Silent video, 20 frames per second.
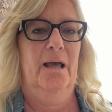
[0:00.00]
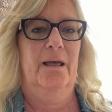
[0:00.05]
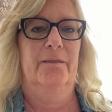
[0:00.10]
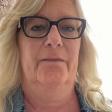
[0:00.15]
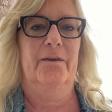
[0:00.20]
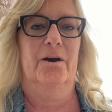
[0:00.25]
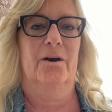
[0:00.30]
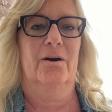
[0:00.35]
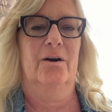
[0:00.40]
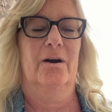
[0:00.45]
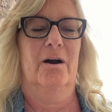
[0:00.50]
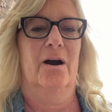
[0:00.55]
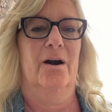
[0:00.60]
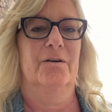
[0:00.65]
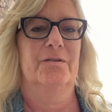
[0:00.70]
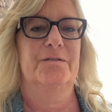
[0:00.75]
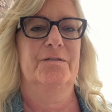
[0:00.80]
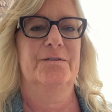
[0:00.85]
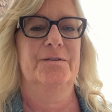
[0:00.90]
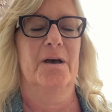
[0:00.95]
There
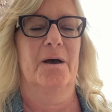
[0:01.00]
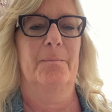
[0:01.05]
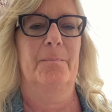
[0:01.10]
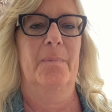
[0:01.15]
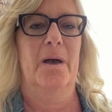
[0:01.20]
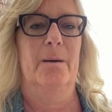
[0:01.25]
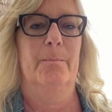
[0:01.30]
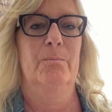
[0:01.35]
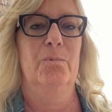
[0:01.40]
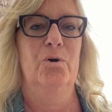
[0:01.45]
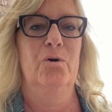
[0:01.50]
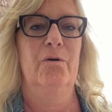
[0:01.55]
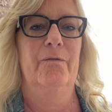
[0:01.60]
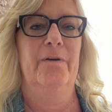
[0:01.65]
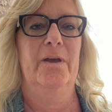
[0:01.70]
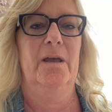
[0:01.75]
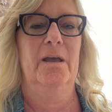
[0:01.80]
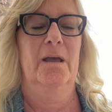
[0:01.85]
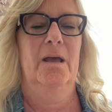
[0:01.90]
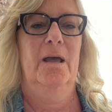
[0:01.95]
are some
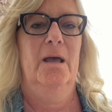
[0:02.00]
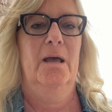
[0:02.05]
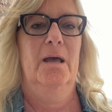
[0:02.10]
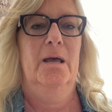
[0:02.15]
movie